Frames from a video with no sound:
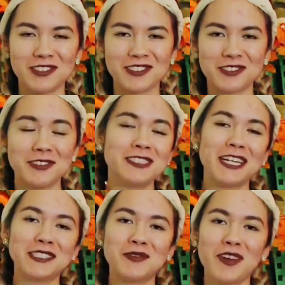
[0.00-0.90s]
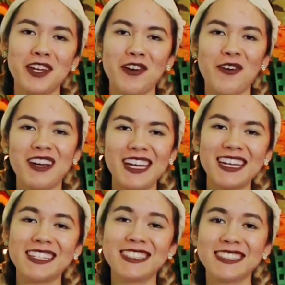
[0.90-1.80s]
So today's video, it
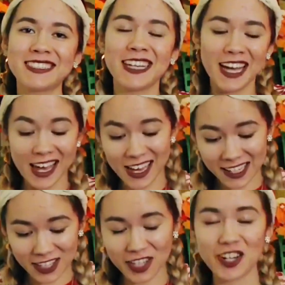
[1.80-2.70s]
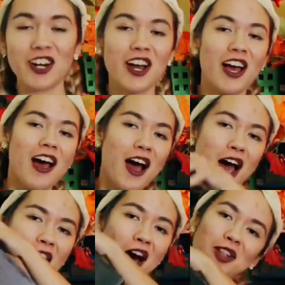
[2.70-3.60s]
is another
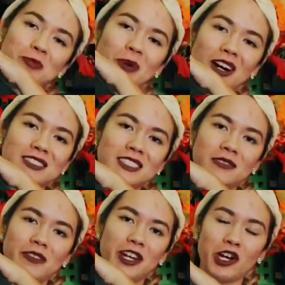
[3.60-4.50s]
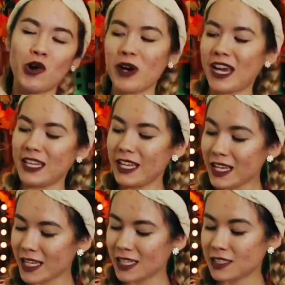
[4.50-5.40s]
unboxing video and
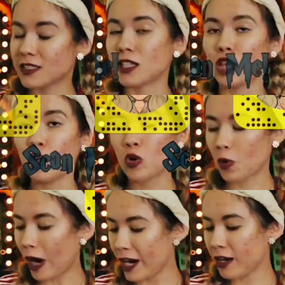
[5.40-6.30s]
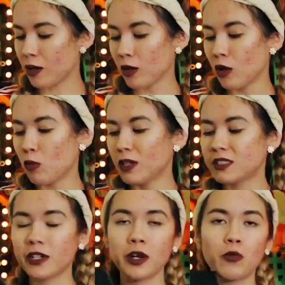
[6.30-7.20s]
it is the Crate
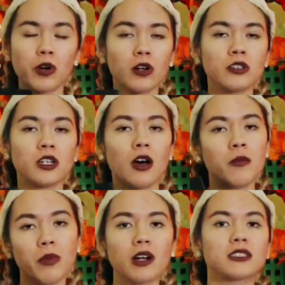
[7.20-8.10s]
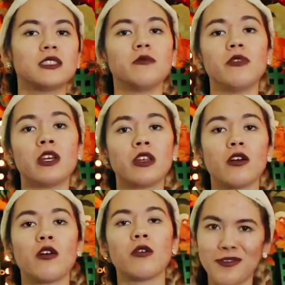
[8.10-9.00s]
Wizarding World unboxing
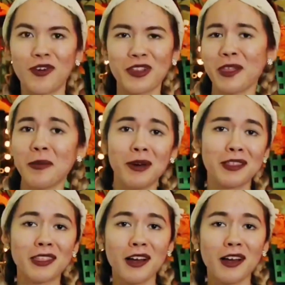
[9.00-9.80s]
video for the month